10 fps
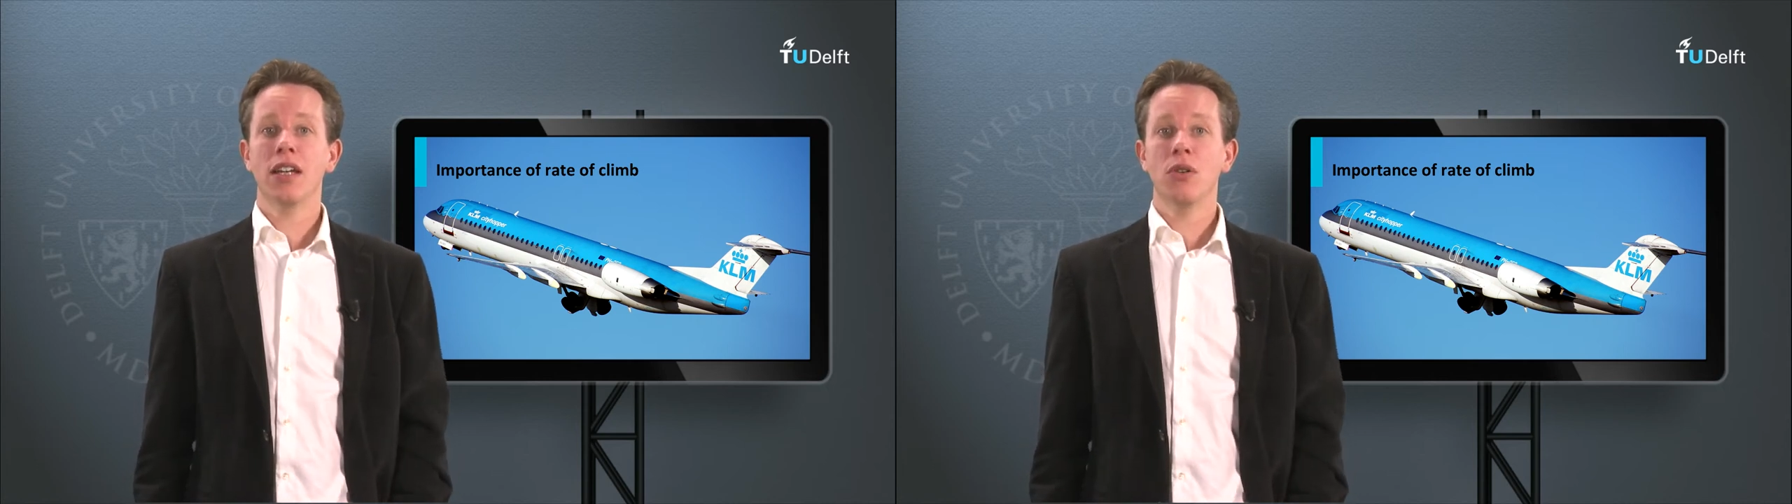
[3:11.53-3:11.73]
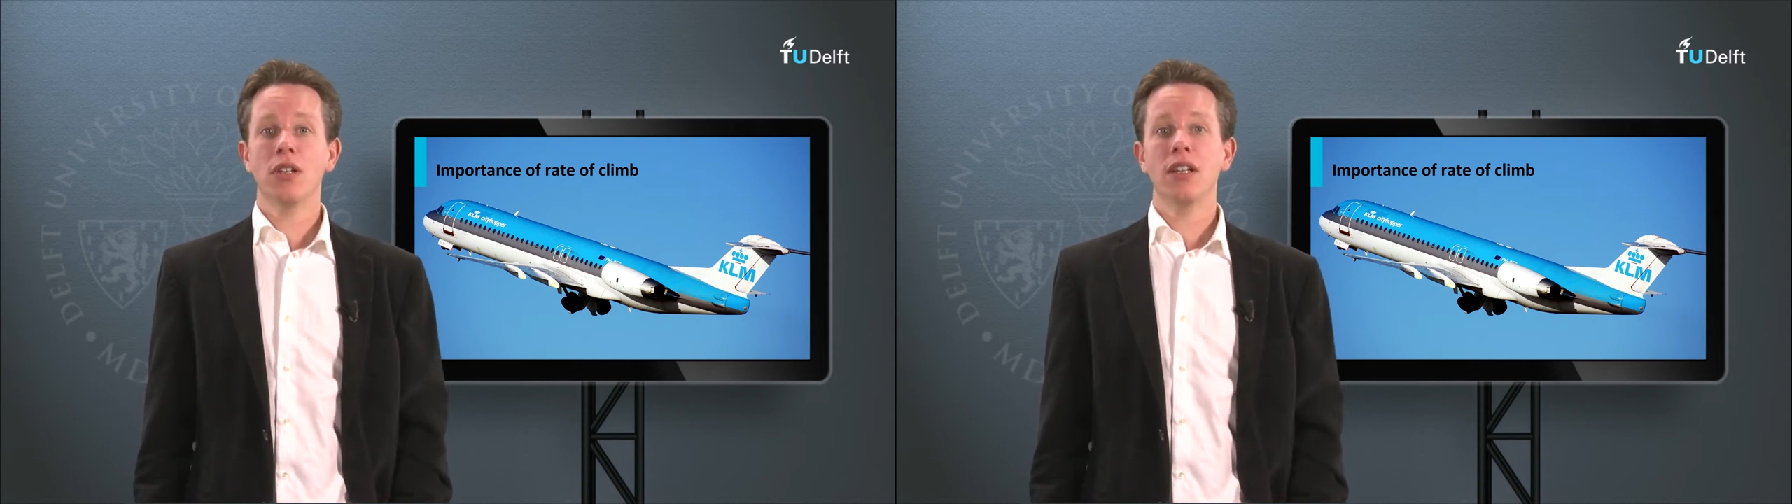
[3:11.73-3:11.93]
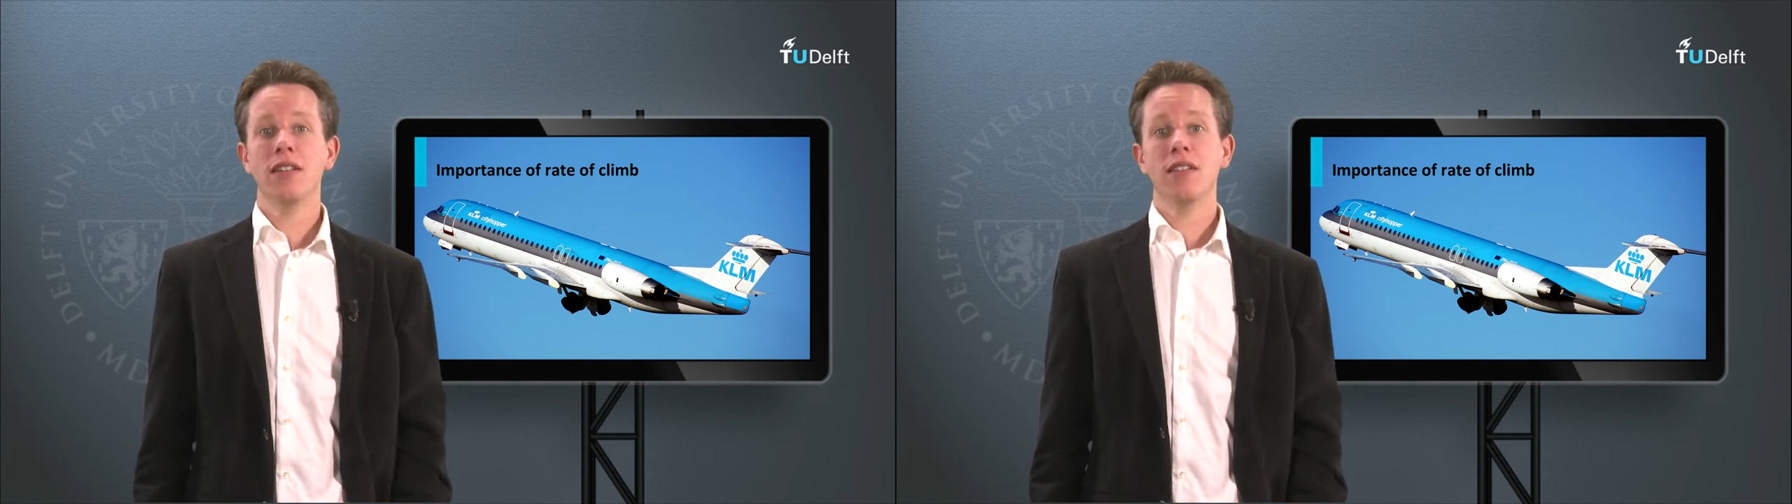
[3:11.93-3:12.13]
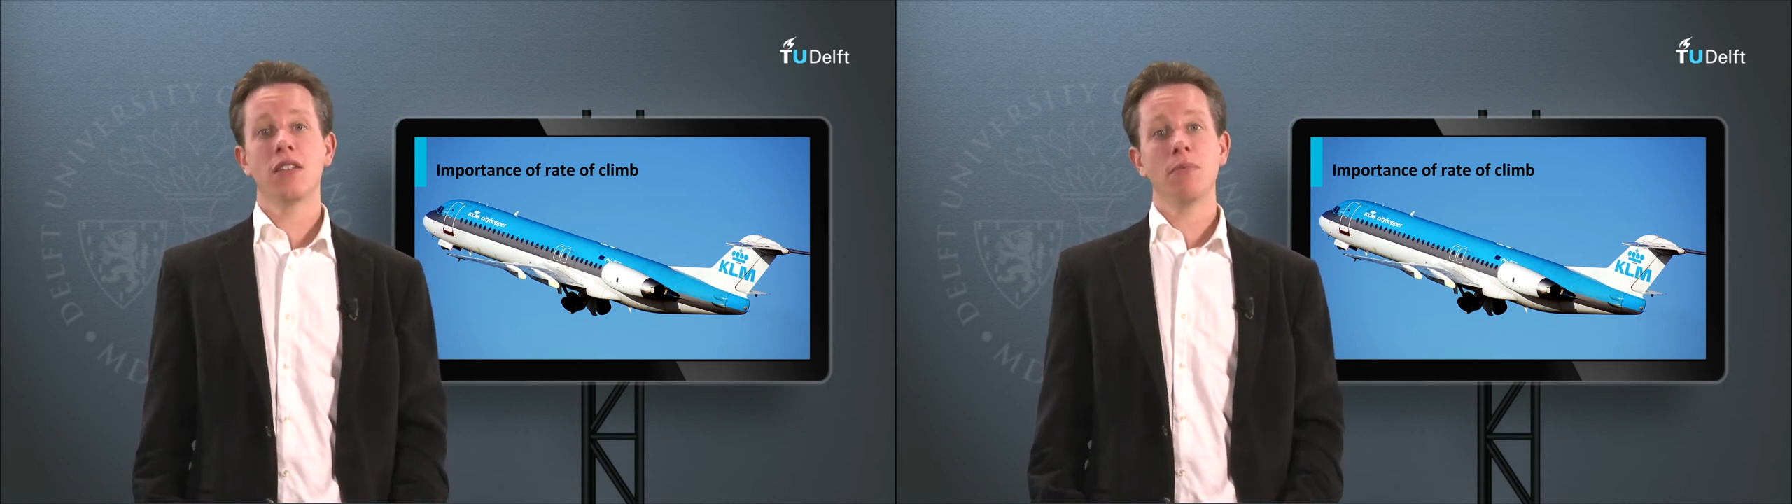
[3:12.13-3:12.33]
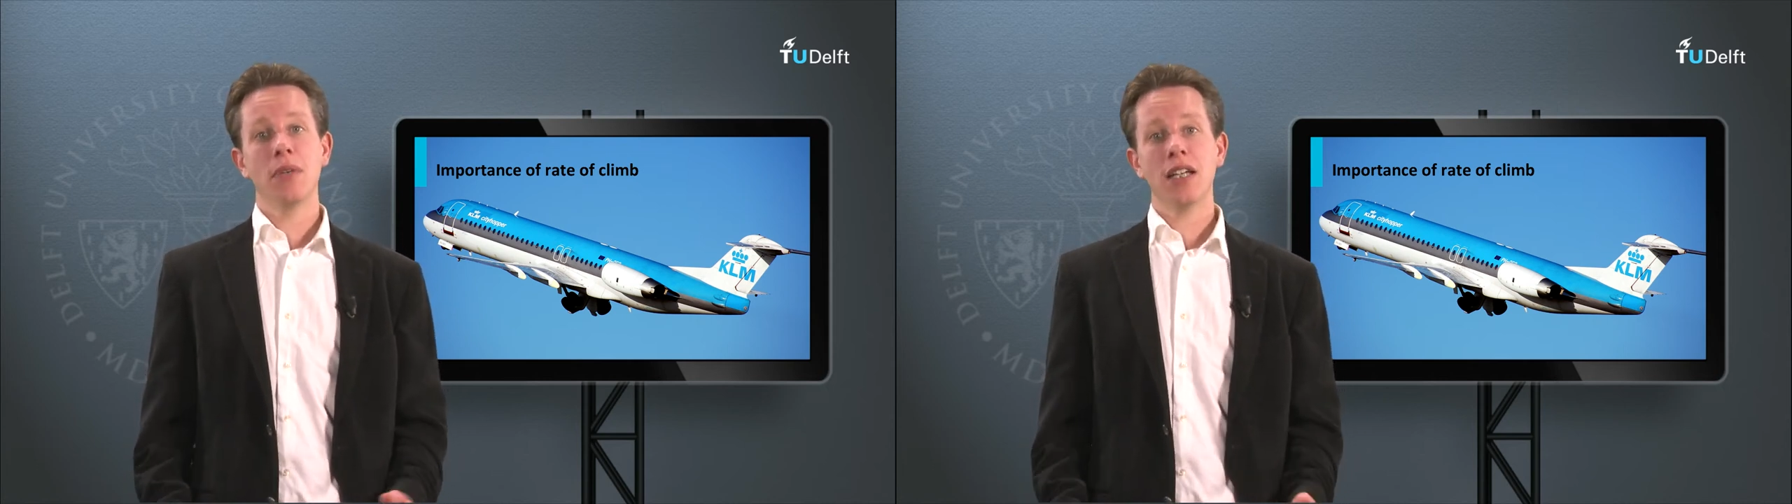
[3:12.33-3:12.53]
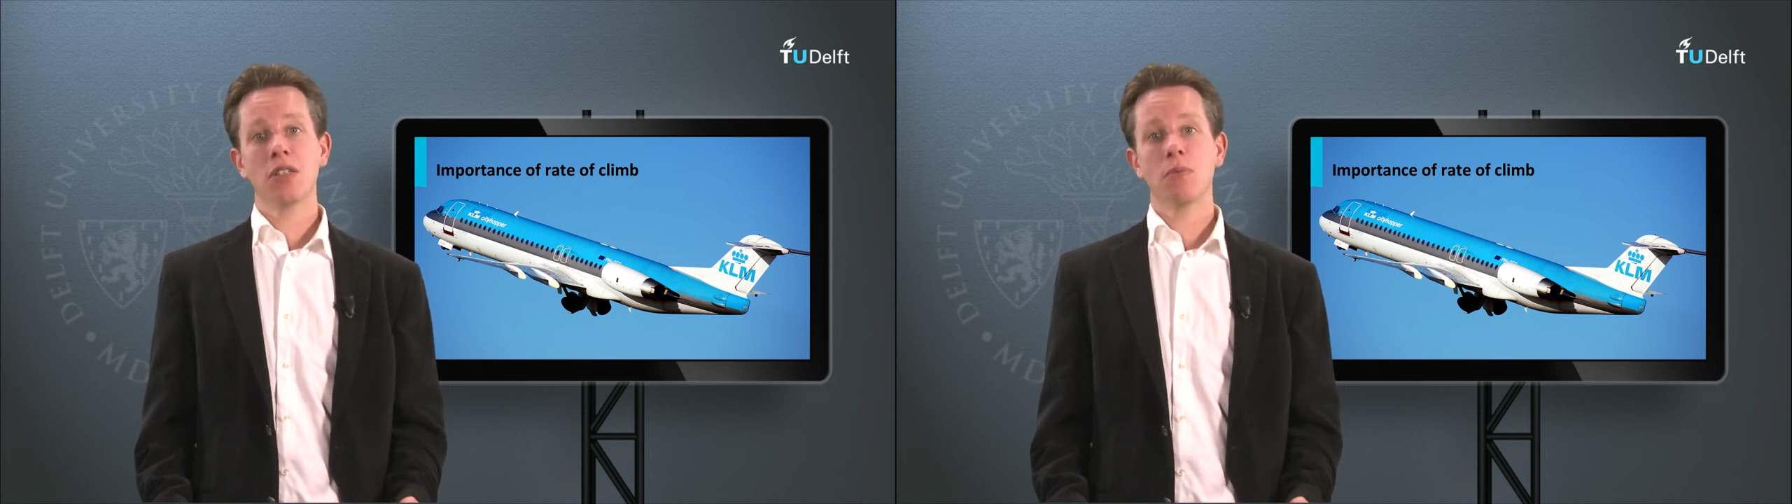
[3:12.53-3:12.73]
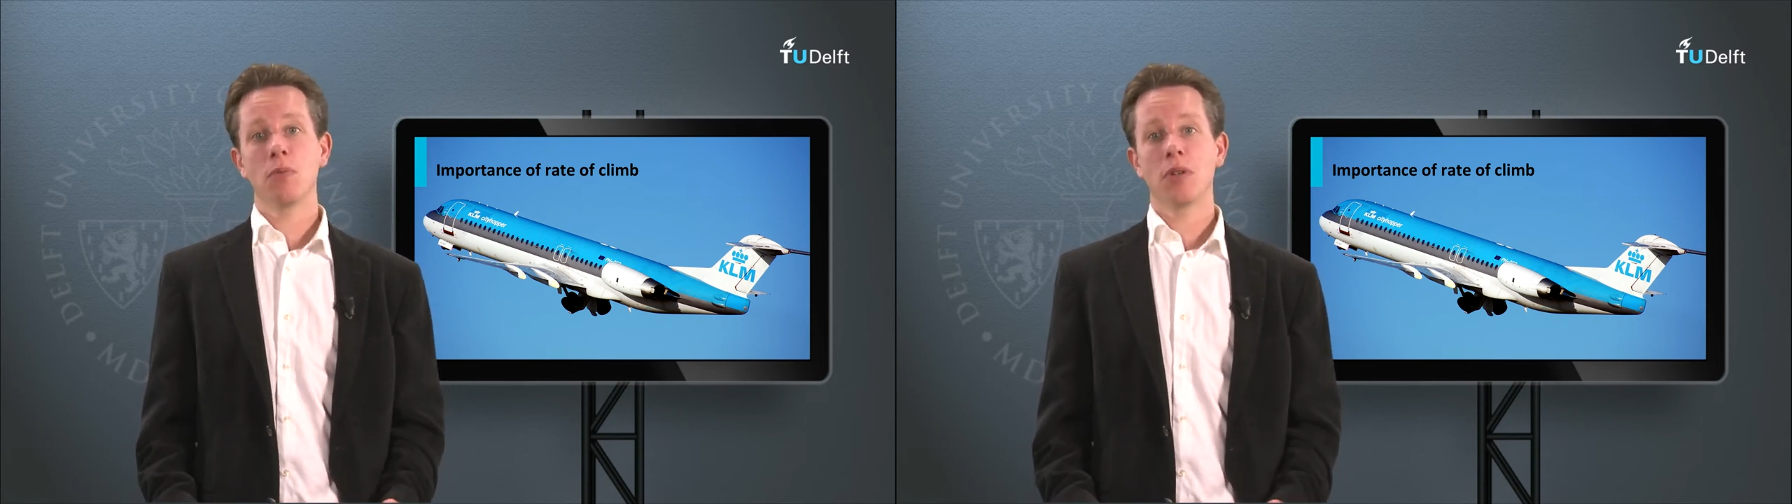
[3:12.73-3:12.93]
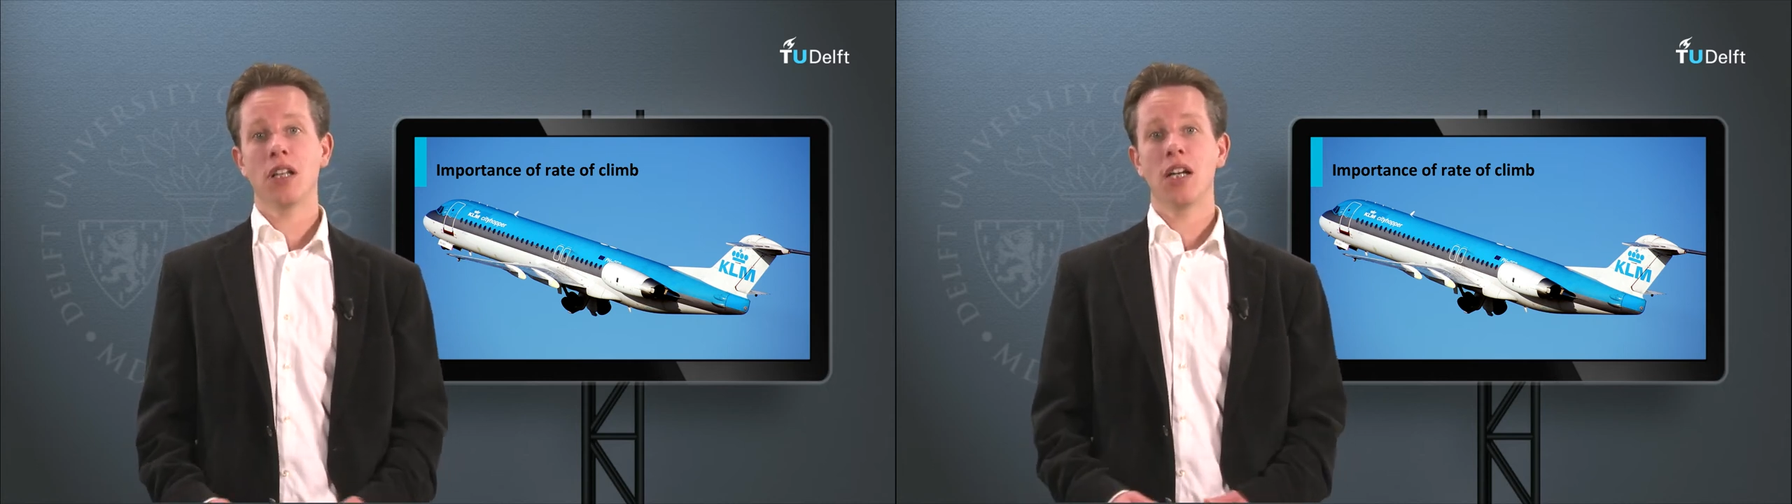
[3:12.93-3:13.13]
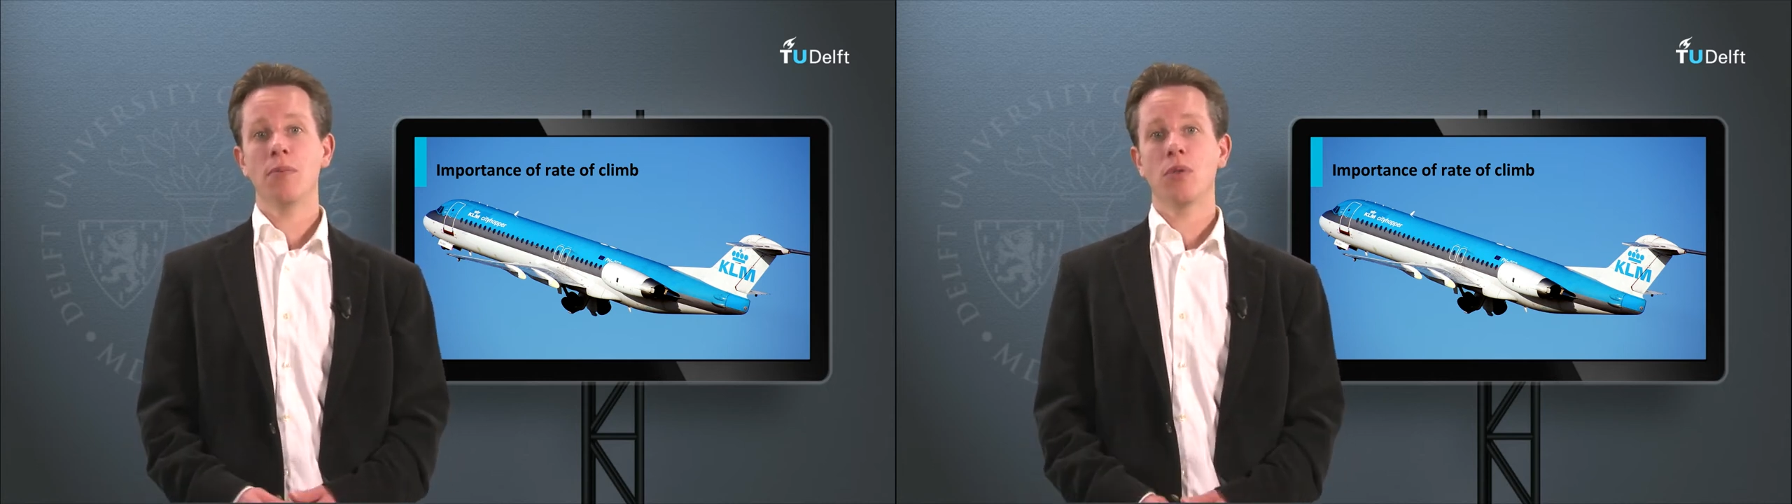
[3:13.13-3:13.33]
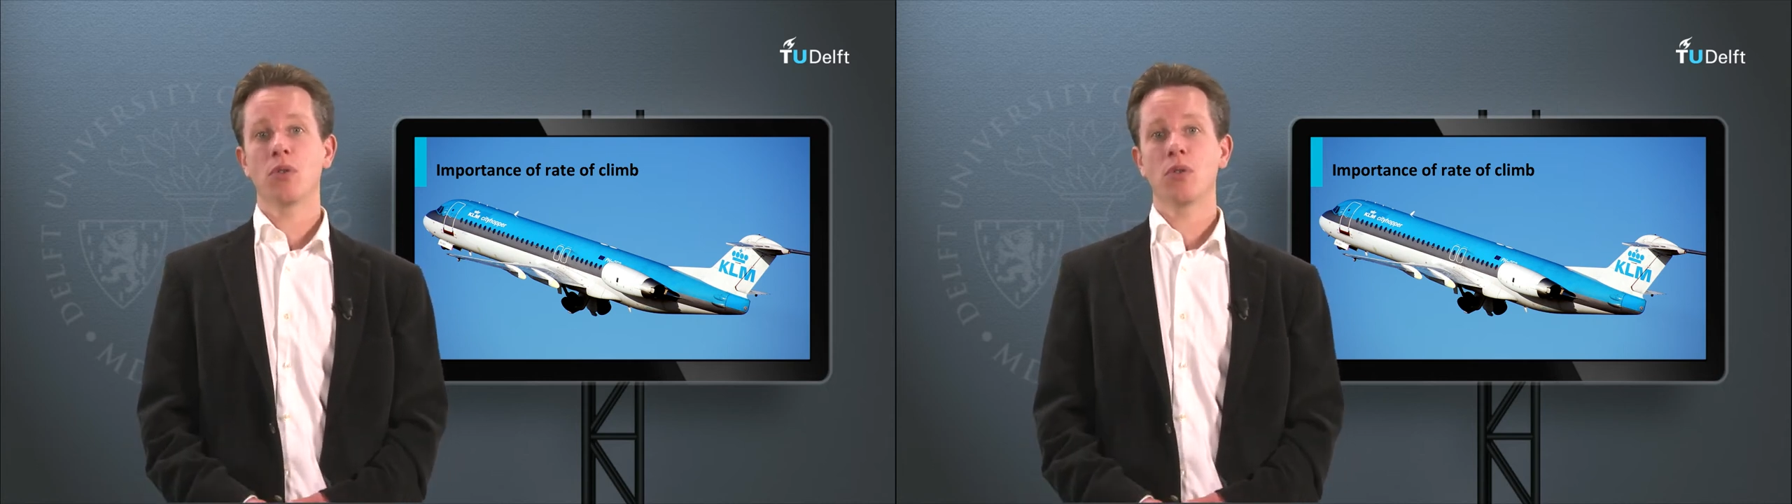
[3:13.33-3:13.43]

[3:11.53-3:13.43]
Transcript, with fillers: calculating the maximum climb